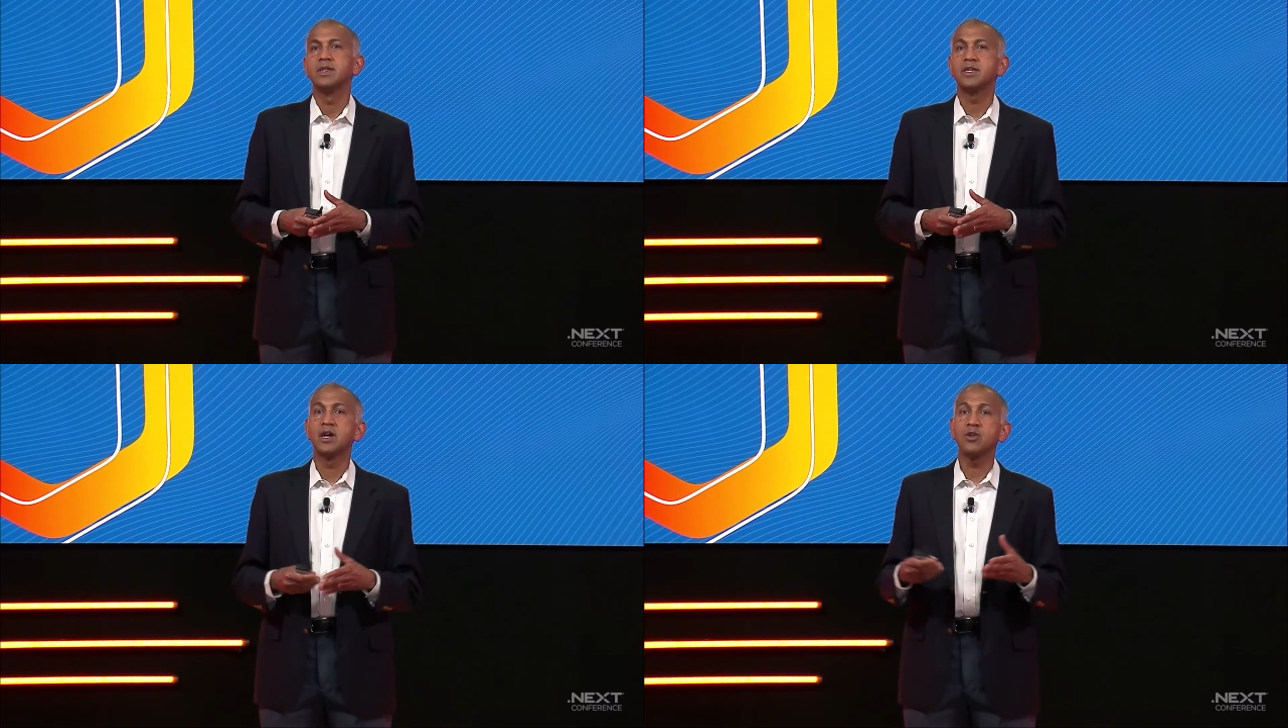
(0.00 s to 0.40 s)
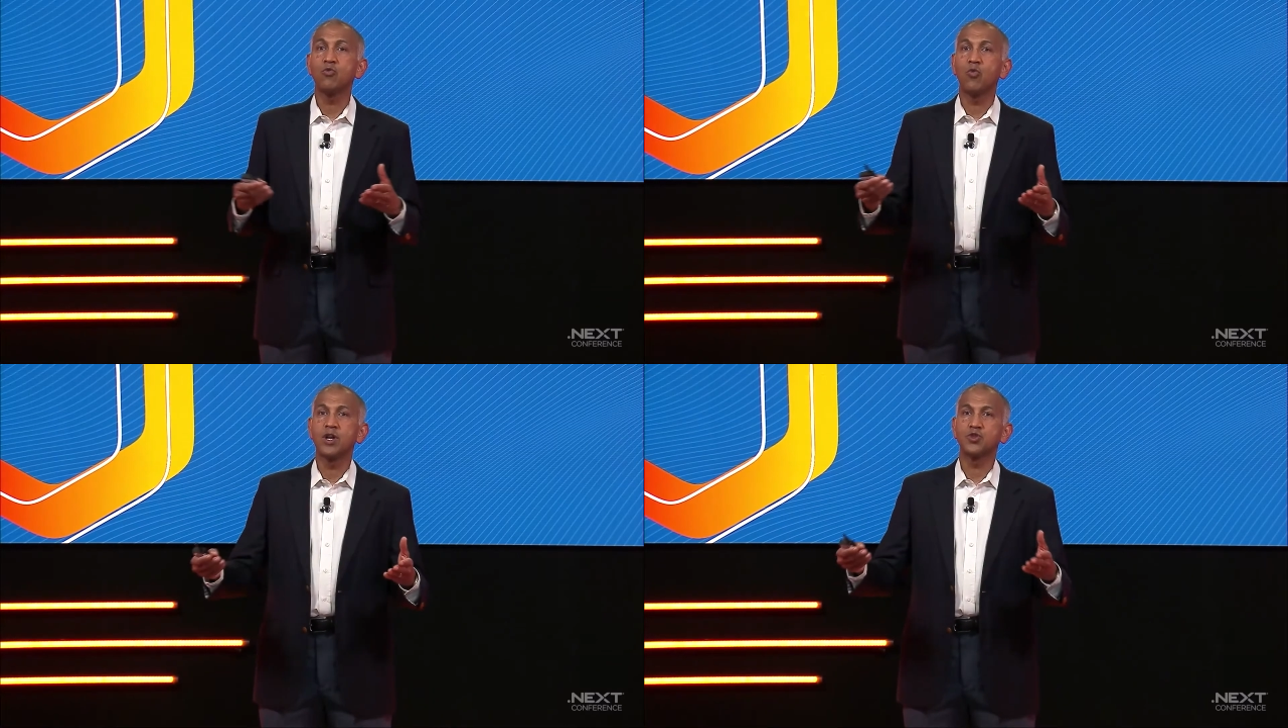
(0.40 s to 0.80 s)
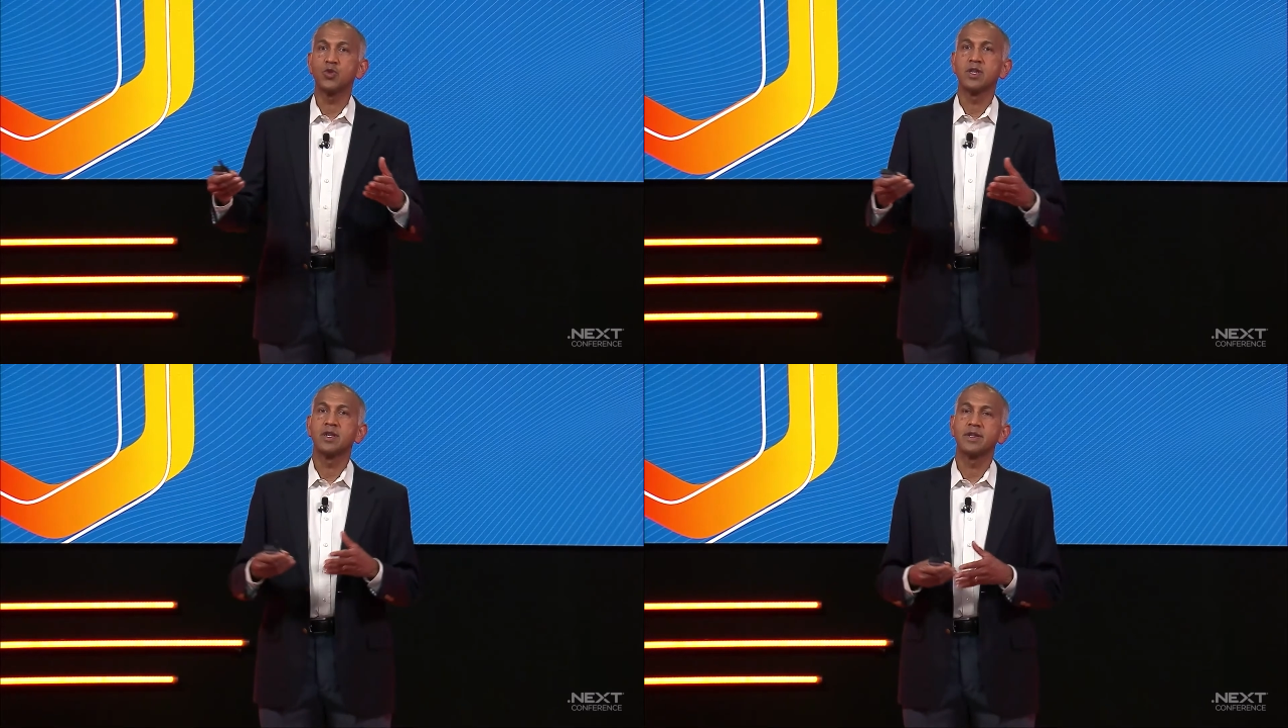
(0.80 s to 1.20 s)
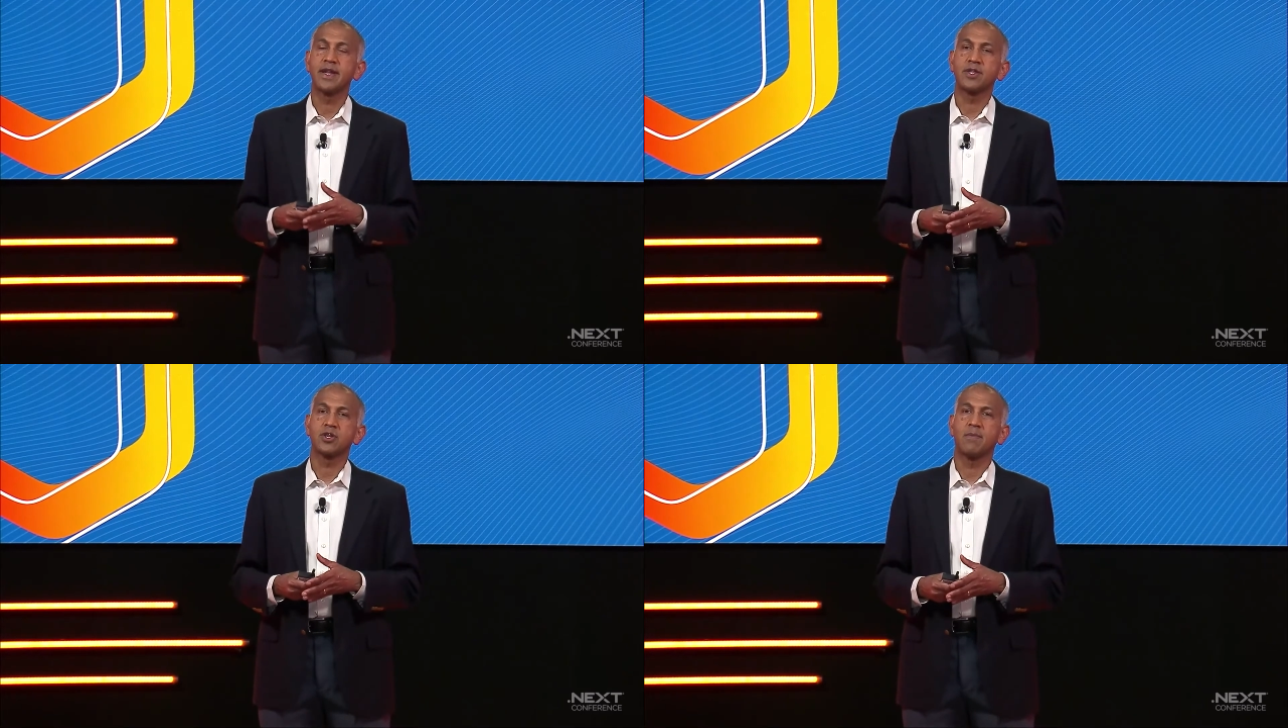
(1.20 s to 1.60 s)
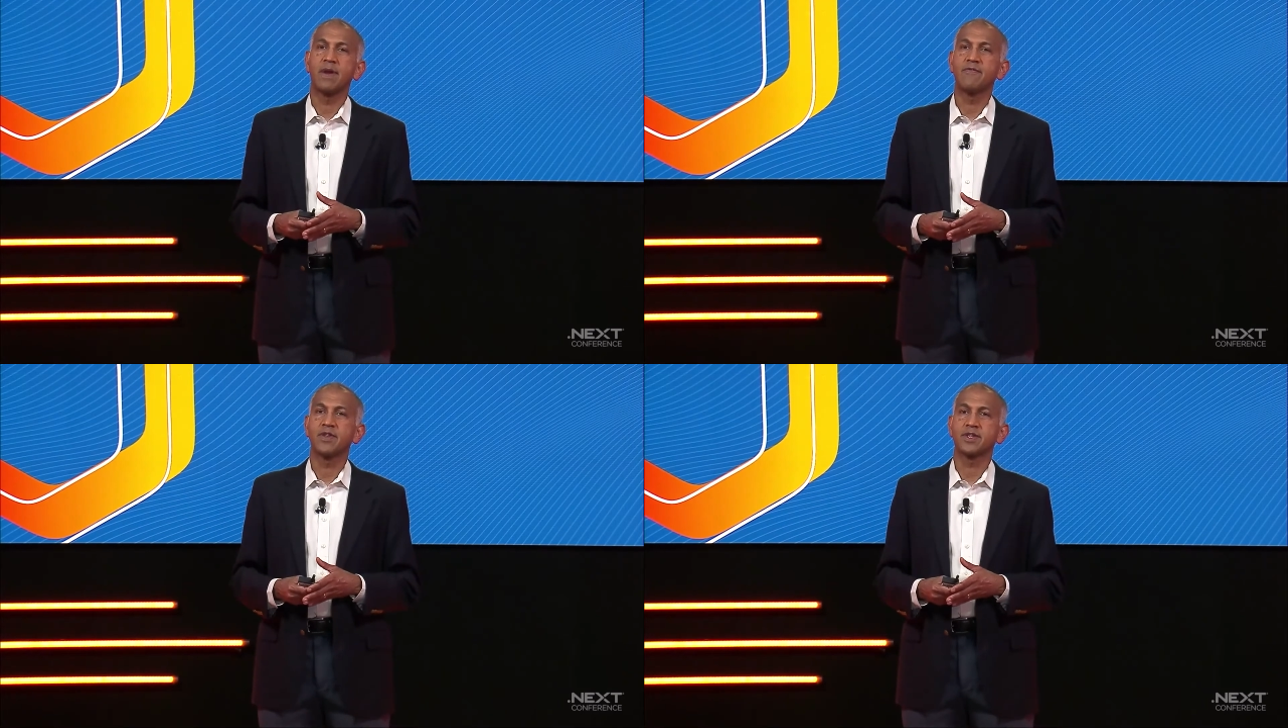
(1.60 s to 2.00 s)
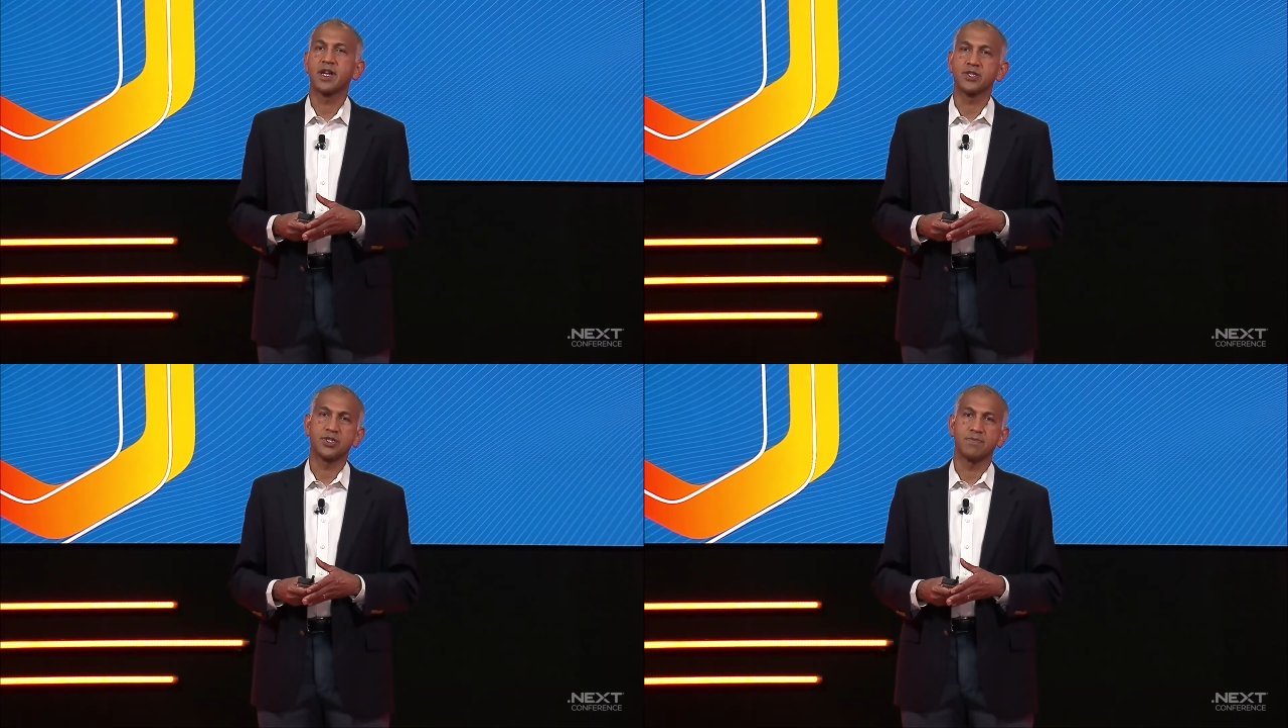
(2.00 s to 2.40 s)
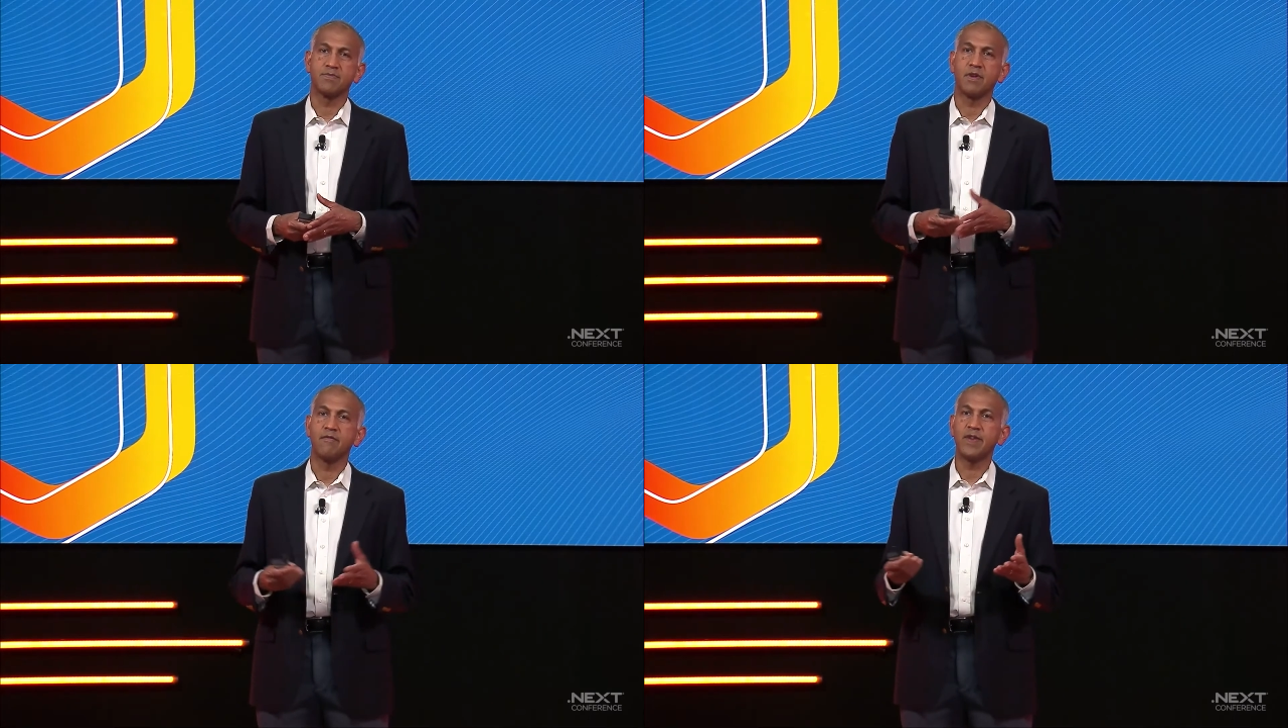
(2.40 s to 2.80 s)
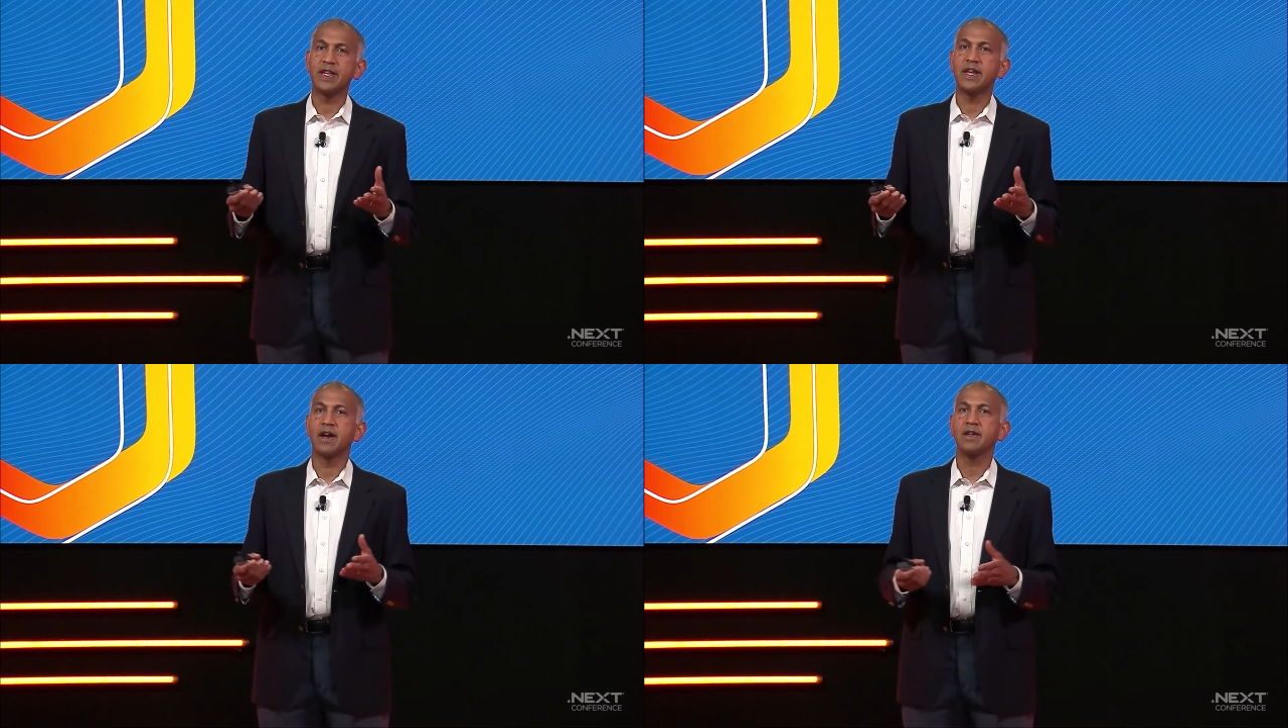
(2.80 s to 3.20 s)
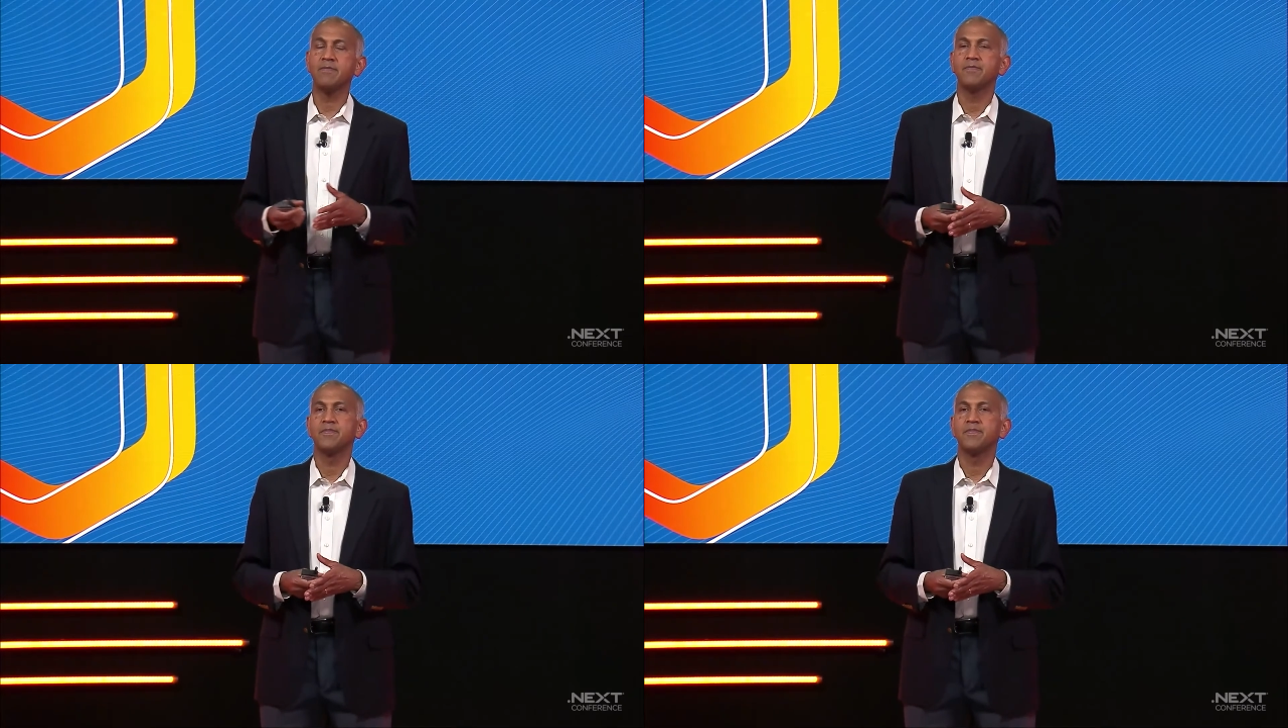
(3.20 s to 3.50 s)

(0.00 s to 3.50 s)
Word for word: turned to virtual desktop infrastructure, VDI,